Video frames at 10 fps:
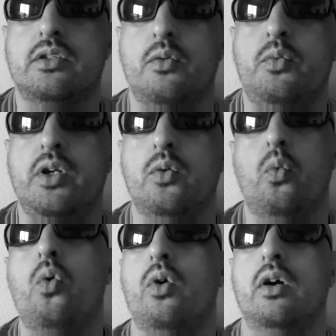
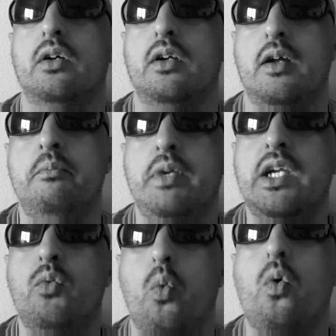war, a
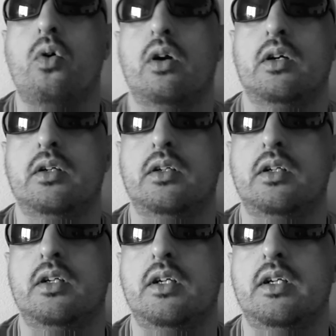big war.
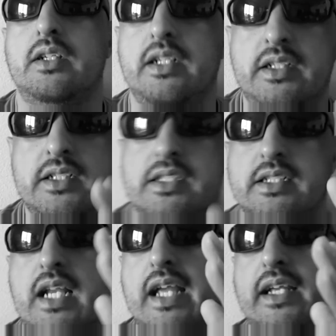This
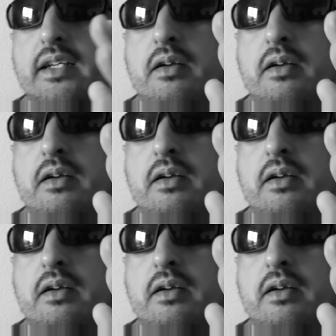is like,